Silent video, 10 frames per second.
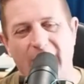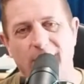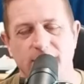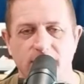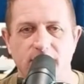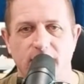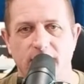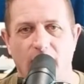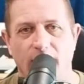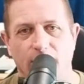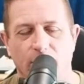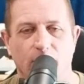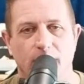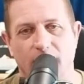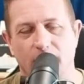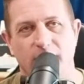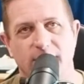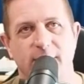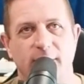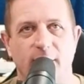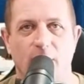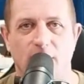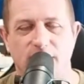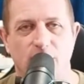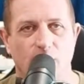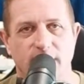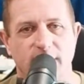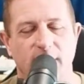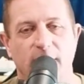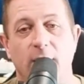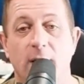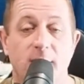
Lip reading: piles into the dining room and everybody's sitting there and it's noisy.